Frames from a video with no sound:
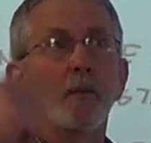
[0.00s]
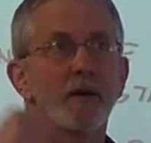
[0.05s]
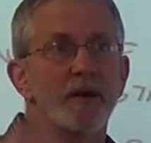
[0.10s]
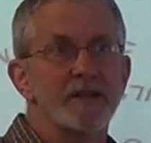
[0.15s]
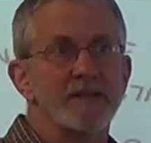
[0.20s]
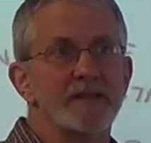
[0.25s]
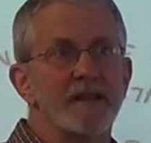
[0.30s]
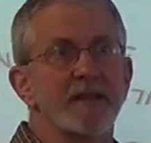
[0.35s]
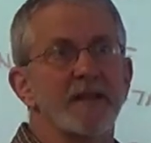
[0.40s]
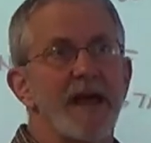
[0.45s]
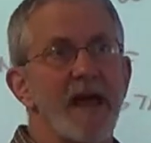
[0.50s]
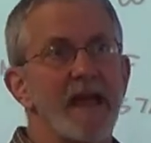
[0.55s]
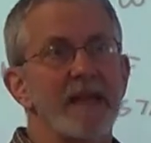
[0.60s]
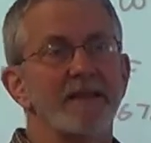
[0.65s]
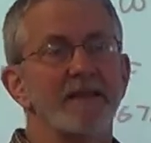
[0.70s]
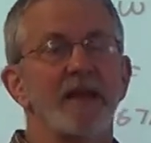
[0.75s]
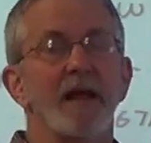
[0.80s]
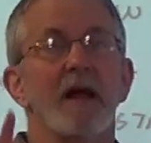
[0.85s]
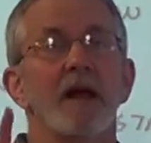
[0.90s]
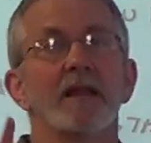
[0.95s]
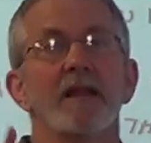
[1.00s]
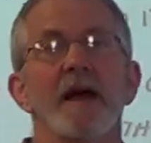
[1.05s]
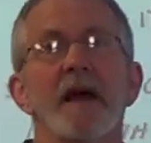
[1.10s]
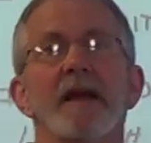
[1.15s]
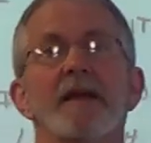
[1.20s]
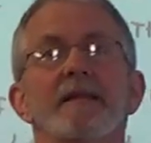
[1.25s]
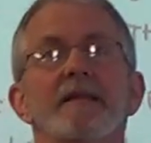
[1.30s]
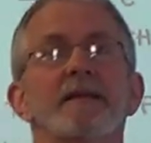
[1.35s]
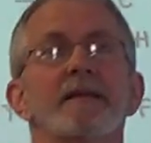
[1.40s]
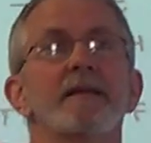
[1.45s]
what is the length? A
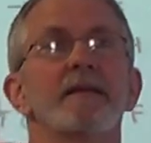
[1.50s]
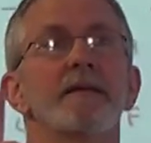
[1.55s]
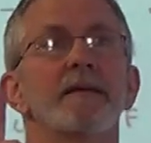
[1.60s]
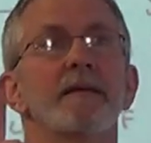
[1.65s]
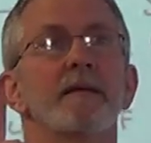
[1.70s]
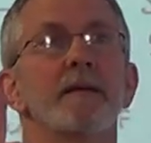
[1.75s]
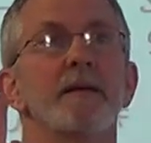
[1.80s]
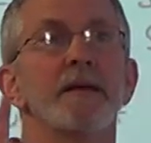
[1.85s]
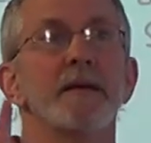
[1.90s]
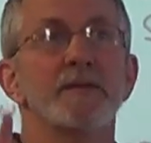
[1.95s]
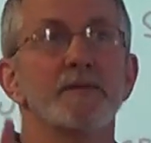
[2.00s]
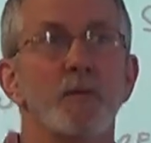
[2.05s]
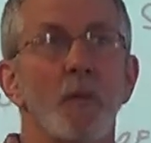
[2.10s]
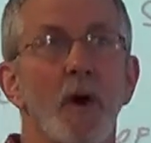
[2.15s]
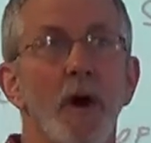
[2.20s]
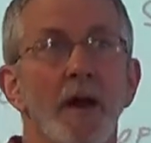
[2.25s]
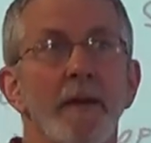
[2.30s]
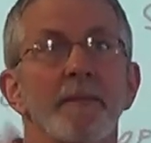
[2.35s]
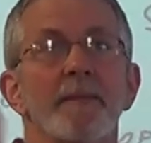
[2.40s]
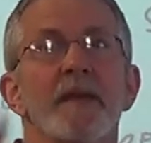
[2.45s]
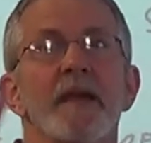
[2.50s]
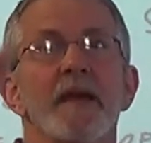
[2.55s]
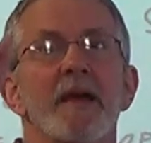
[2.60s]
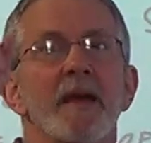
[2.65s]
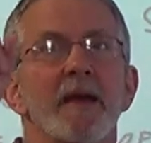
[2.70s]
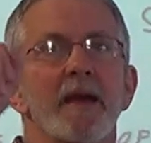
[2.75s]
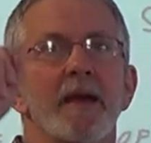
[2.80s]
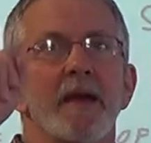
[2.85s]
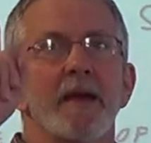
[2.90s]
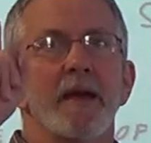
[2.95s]
length is what?
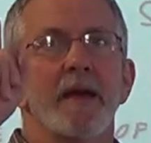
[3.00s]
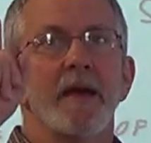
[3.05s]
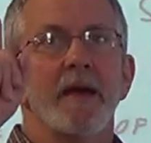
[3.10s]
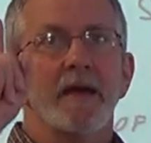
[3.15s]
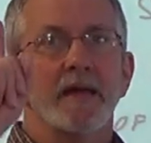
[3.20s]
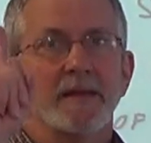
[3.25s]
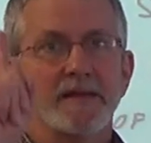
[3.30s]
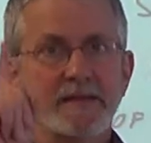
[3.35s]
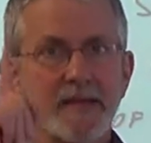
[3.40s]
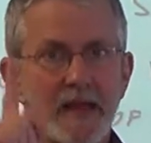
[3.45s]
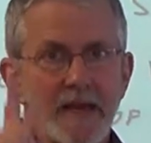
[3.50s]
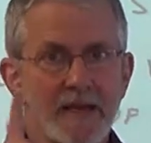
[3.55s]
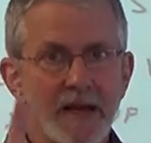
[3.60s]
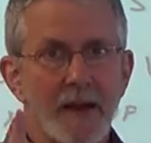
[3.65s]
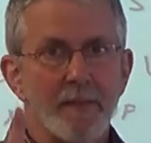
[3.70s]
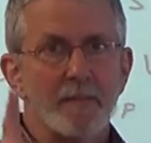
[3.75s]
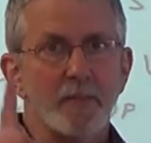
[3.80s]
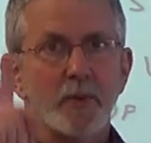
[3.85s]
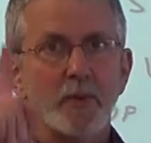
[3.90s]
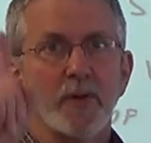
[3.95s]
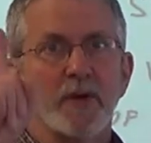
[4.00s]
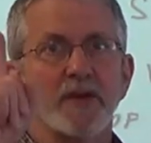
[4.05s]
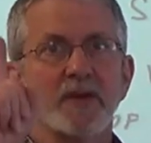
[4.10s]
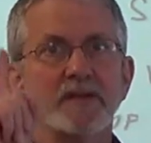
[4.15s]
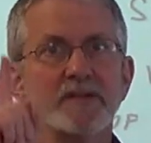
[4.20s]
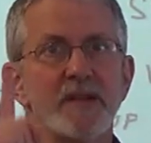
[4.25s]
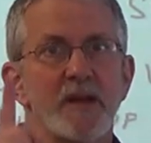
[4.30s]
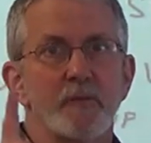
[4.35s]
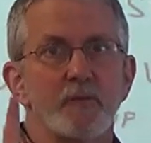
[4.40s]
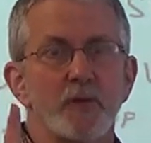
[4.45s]
It is a number. It
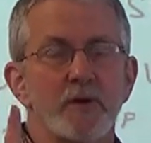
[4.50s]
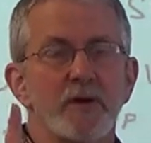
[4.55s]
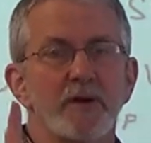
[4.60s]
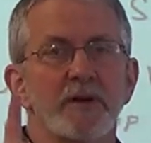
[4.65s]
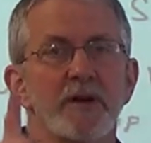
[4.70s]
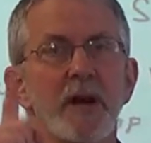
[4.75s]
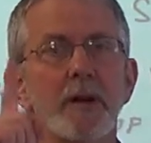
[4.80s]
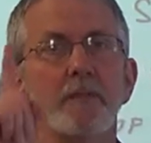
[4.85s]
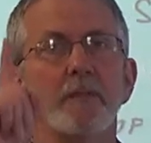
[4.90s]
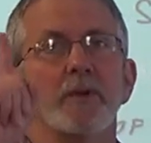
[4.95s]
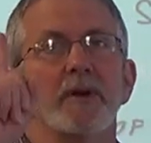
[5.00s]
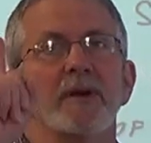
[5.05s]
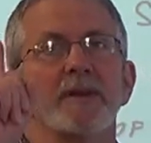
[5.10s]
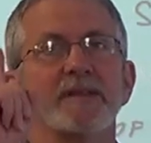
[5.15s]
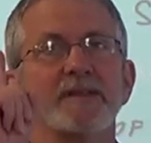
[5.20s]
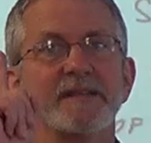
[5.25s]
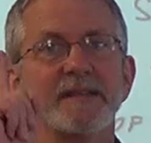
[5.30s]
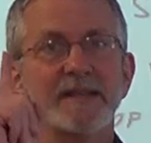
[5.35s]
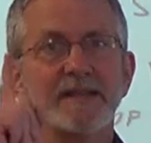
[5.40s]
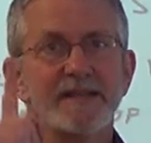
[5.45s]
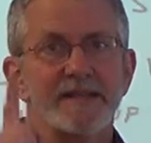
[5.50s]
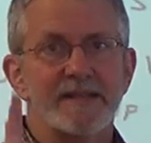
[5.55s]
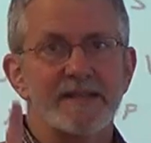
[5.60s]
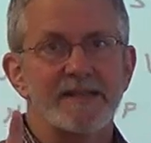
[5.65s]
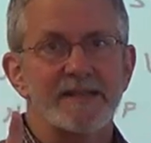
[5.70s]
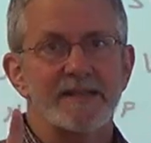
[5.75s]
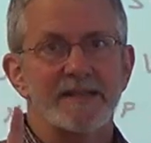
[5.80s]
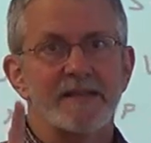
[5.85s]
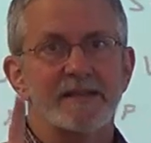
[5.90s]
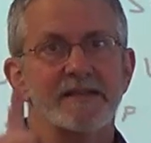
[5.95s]
is a real number. It is a
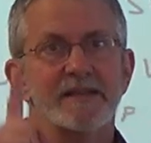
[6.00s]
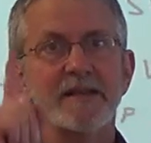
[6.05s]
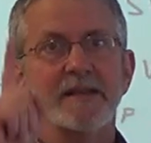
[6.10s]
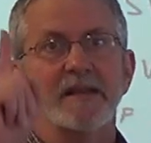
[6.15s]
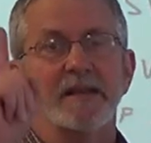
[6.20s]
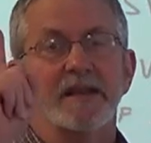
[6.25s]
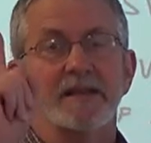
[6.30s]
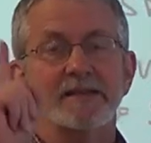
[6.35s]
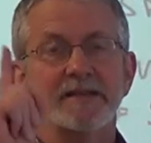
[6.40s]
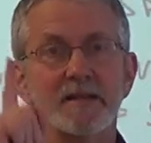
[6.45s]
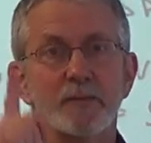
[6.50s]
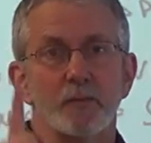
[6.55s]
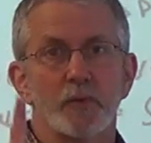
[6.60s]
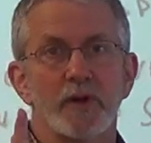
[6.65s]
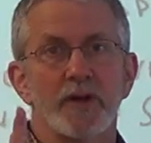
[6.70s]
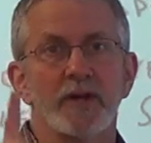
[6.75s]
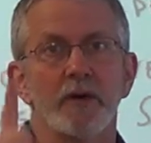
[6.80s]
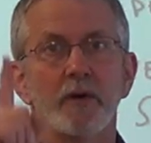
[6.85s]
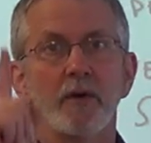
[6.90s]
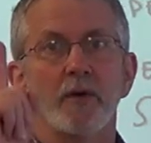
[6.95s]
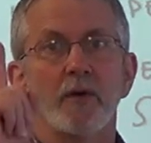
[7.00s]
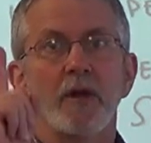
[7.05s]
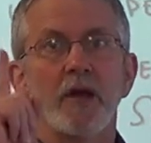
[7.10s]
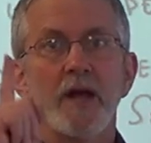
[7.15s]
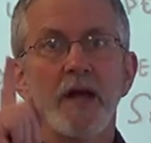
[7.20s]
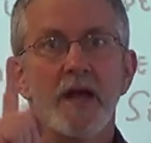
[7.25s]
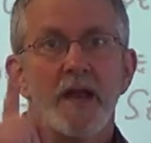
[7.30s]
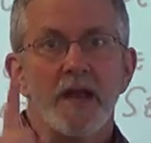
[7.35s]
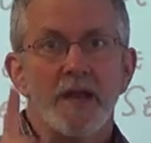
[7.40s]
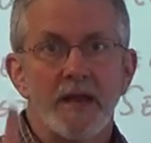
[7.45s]
distance. It is a real
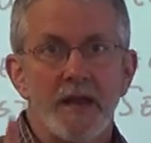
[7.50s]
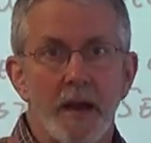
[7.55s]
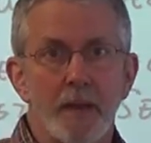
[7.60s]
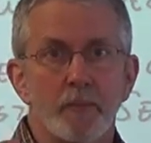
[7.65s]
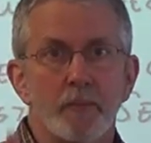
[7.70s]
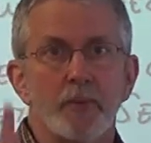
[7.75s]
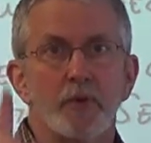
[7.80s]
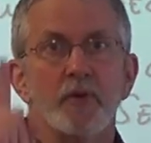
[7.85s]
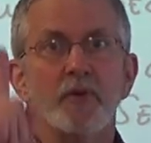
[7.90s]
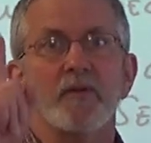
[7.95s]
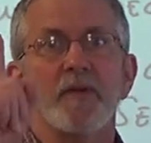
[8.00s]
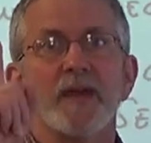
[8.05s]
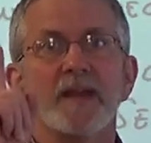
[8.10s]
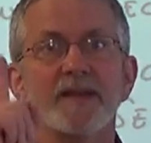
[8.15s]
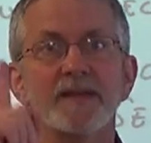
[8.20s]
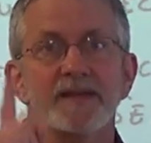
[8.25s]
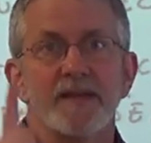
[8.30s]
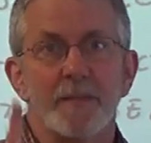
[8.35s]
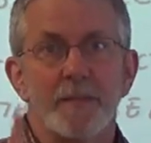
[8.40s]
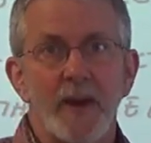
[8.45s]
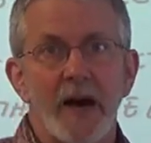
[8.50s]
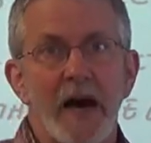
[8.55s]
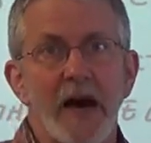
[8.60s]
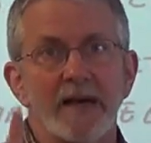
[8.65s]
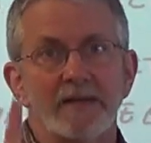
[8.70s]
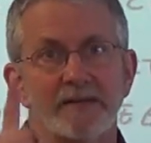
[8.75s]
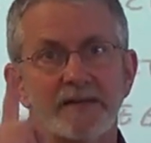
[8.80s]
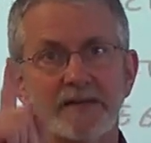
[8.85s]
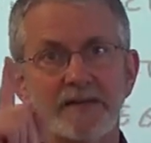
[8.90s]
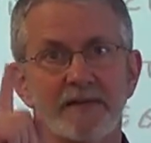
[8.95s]
number that is a
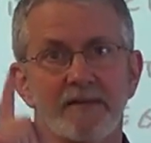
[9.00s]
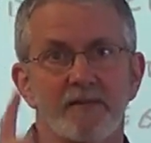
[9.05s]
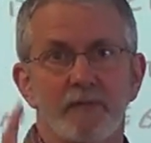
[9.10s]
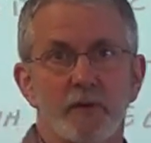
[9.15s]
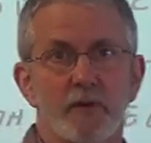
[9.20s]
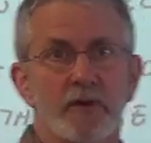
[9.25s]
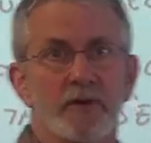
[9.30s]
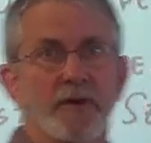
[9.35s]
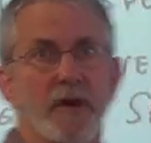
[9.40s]
positive real